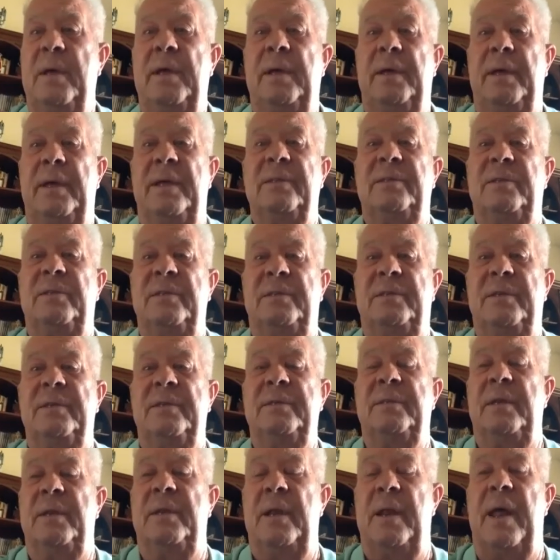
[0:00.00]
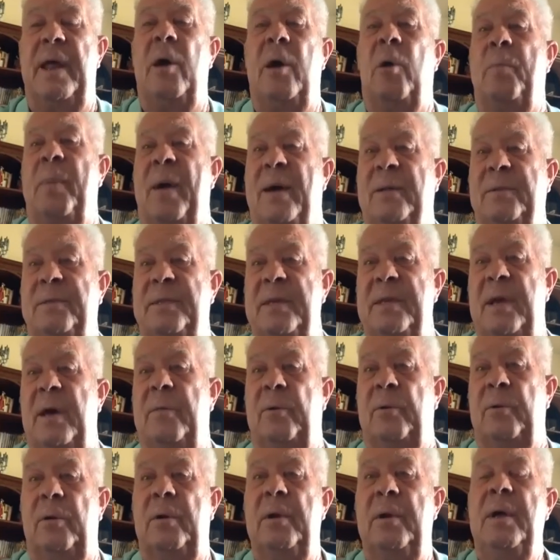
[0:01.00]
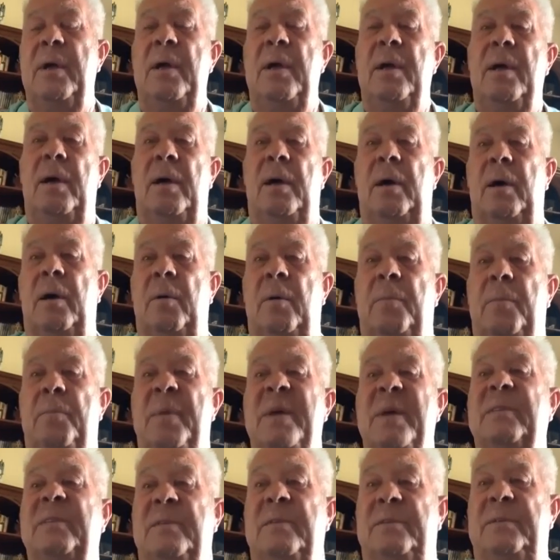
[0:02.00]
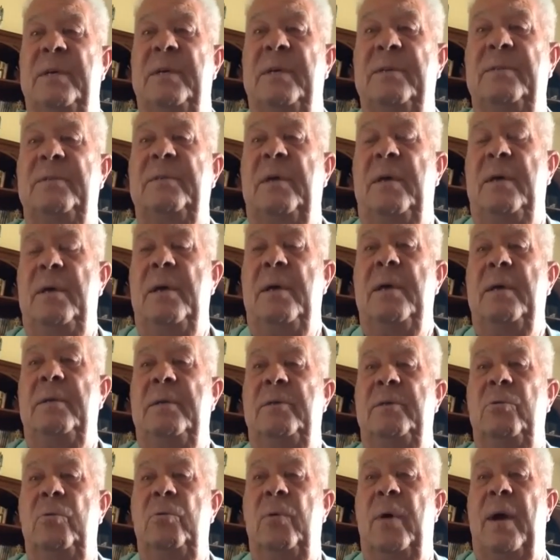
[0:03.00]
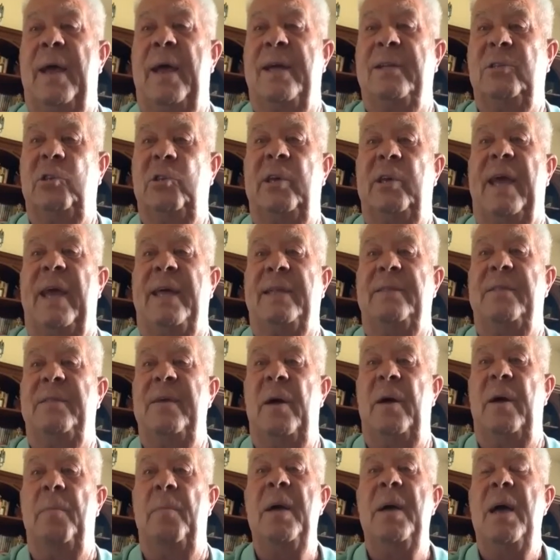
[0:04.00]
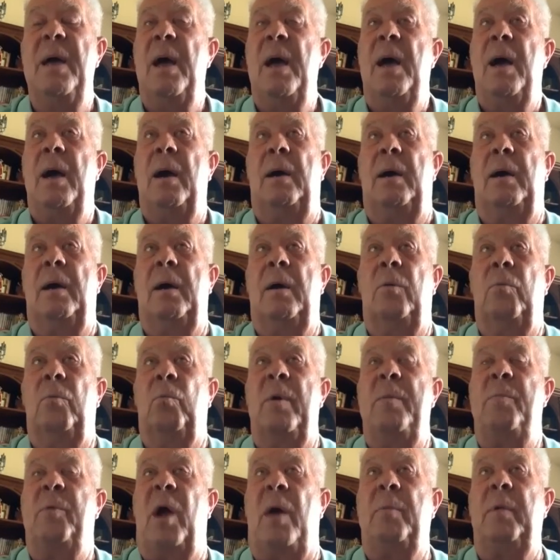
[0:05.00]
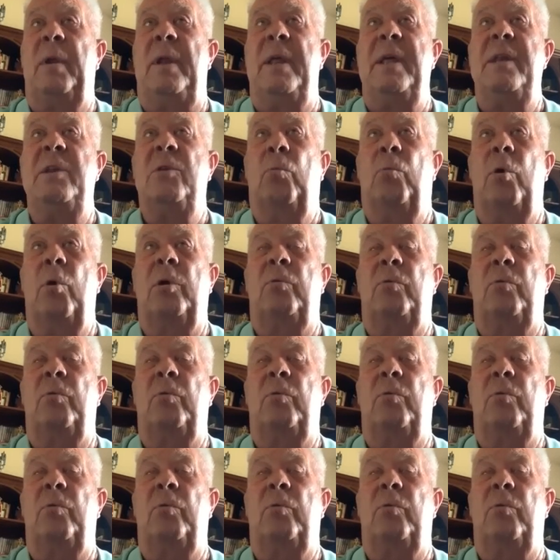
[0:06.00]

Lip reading: instances and to help out the other businesses to educate them. We probably need to work